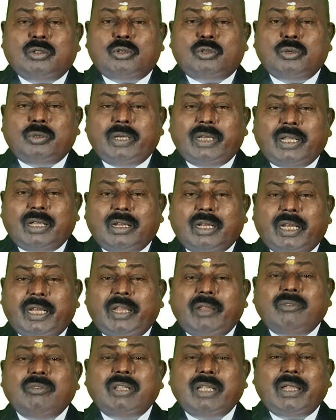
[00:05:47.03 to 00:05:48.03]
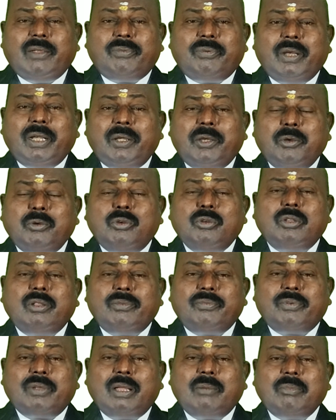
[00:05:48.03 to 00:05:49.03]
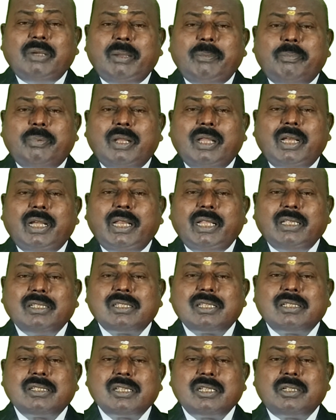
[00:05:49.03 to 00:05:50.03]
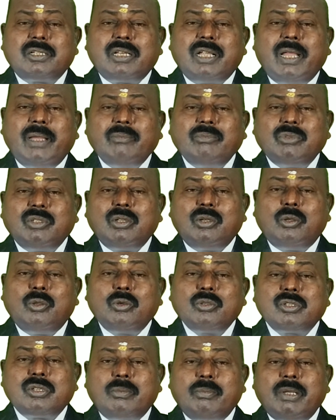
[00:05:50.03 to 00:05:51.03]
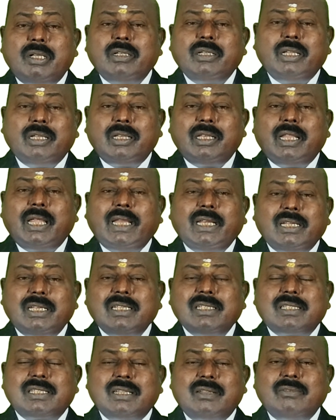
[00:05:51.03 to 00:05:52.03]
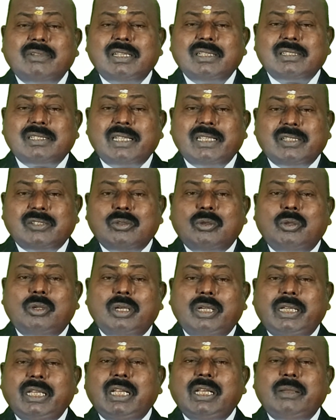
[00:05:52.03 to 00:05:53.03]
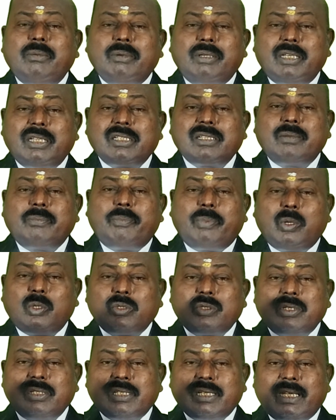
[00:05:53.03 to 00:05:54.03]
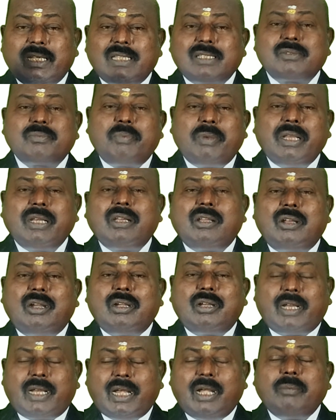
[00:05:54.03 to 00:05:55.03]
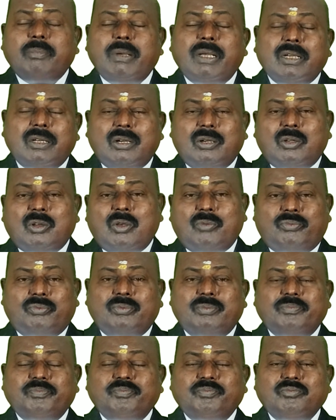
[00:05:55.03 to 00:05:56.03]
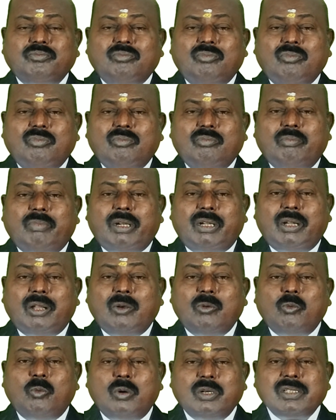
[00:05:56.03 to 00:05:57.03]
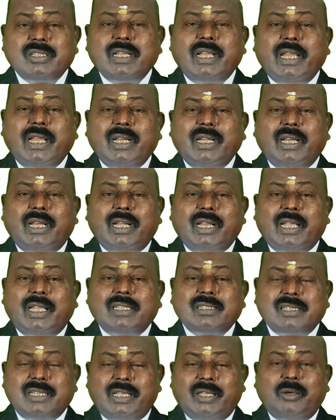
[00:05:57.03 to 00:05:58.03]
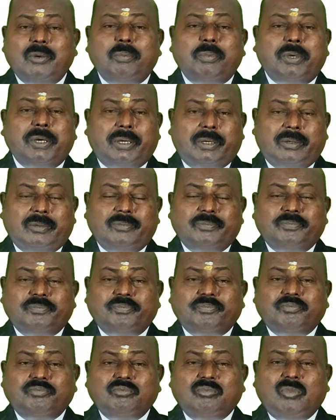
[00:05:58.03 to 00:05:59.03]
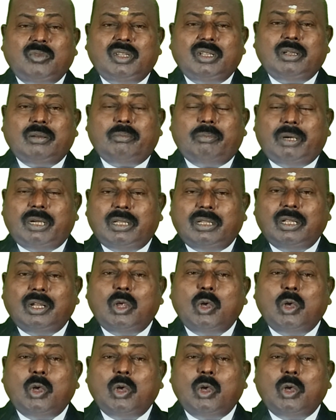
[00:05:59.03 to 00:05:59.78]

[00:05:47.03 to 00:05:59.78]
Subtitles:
to give the effective to the family planning, such a time the Lok Sabha in 1976 delimitation process had been cut off. But now once again it has erupted. But the